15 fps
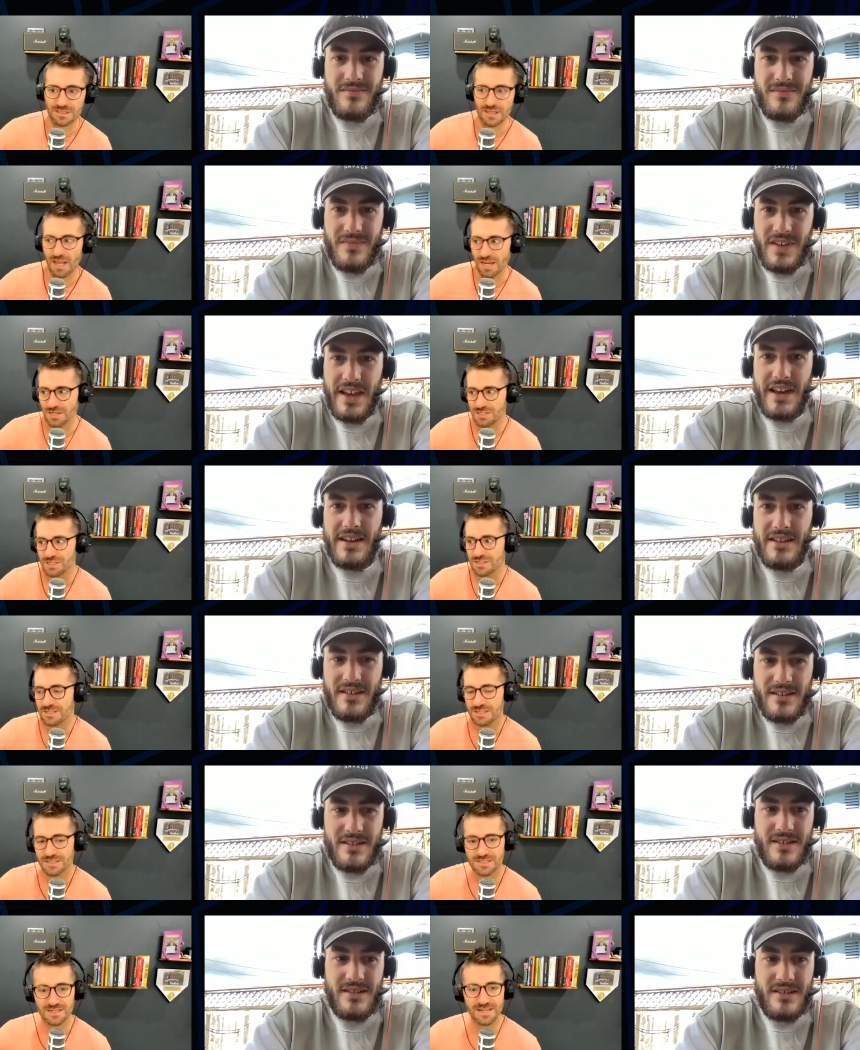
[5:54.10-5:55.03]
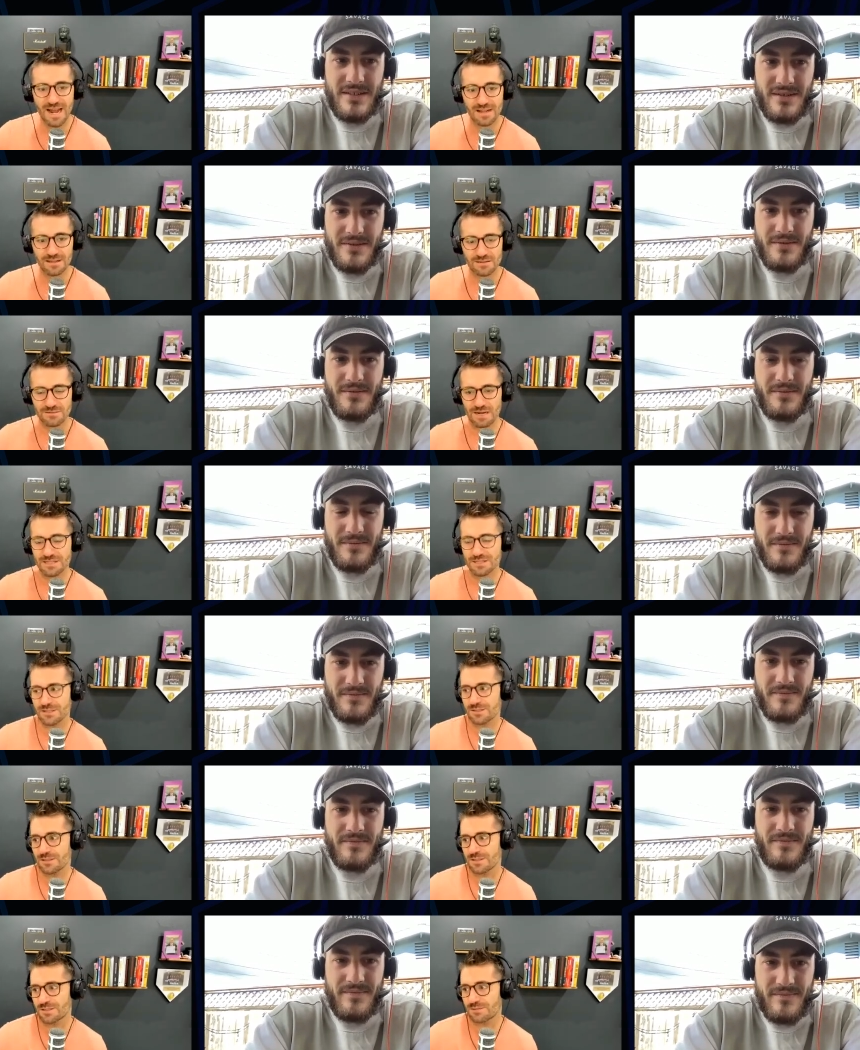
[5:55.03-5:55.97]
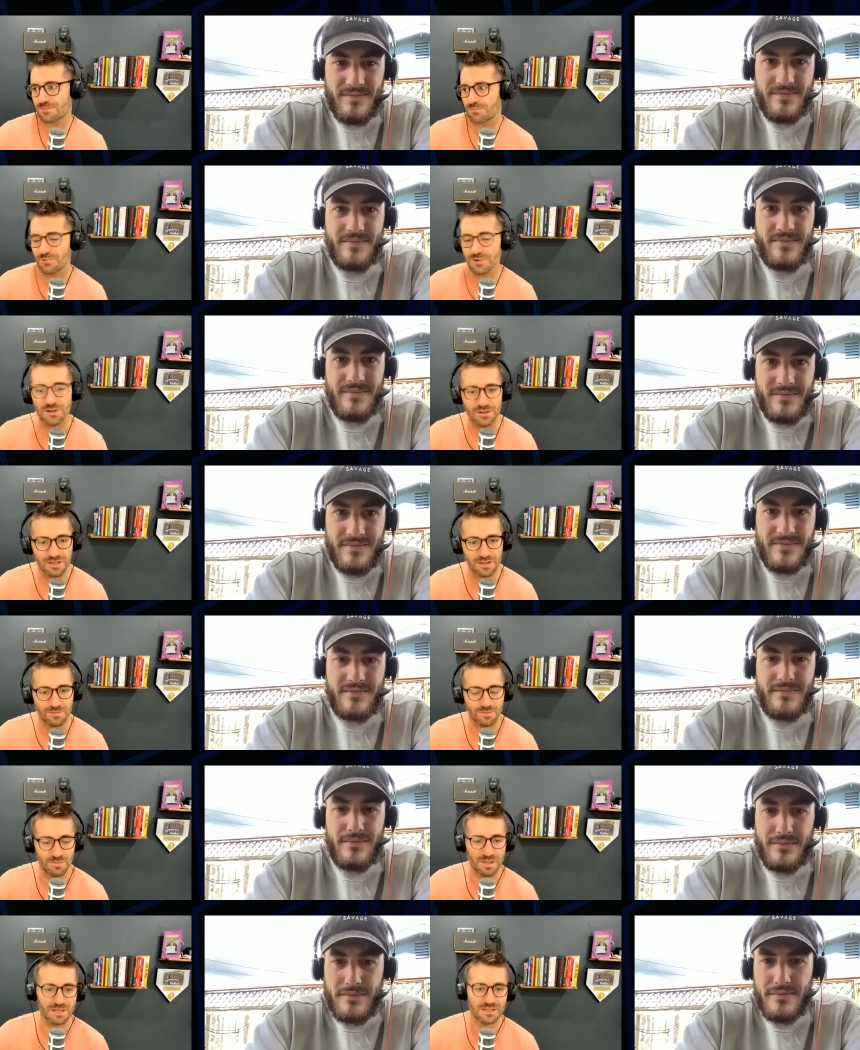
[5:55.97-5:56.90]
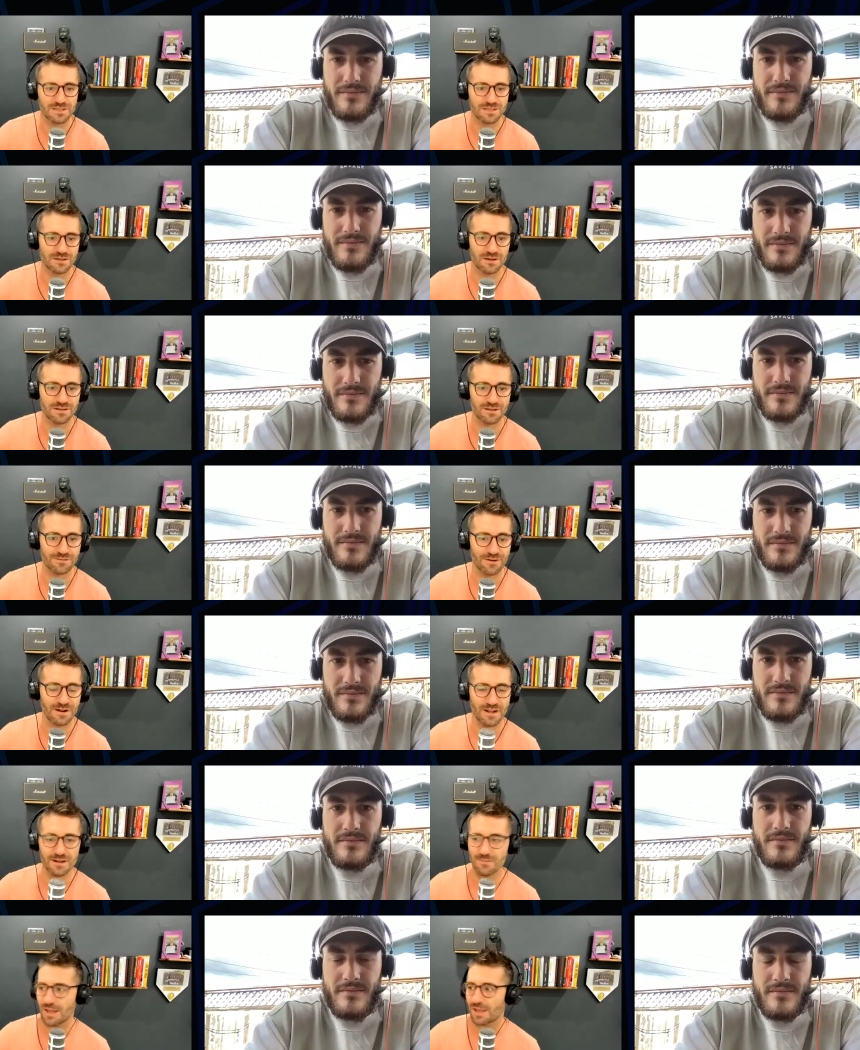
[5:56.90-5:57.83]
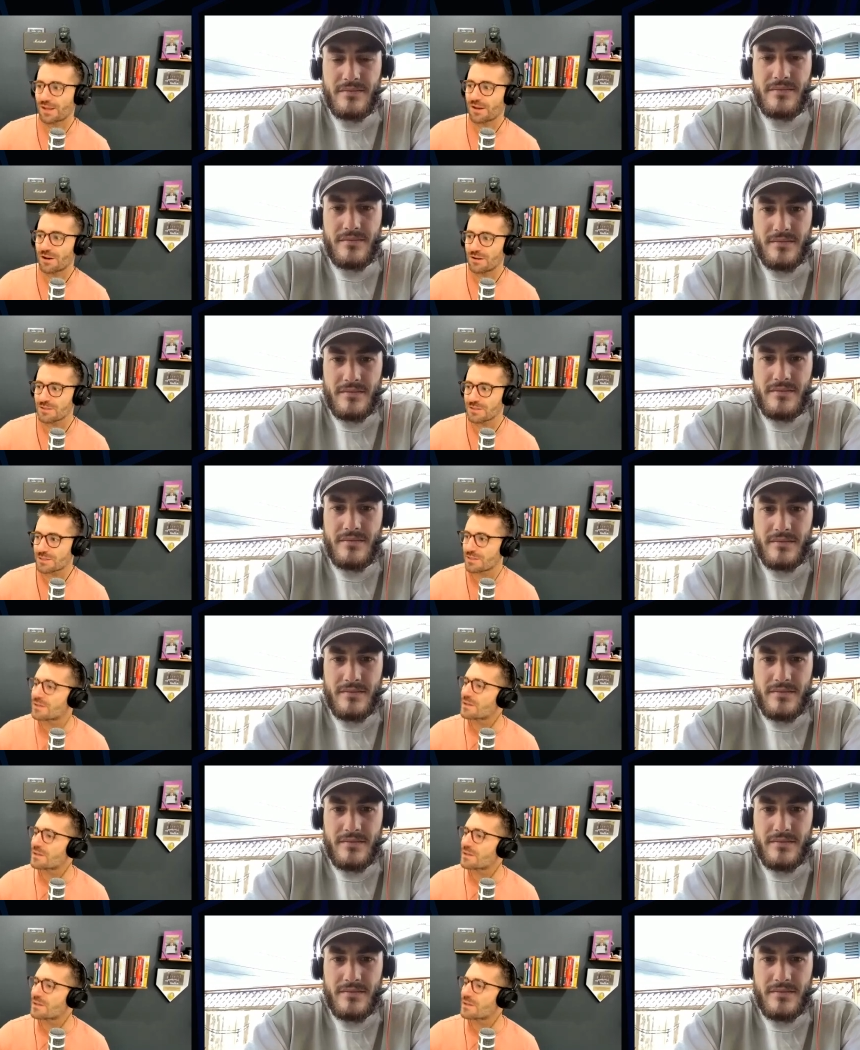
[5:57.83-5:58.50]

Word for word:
Speaker 1: agent yeah. assisted dialer right so there's real human beings on the front end making calls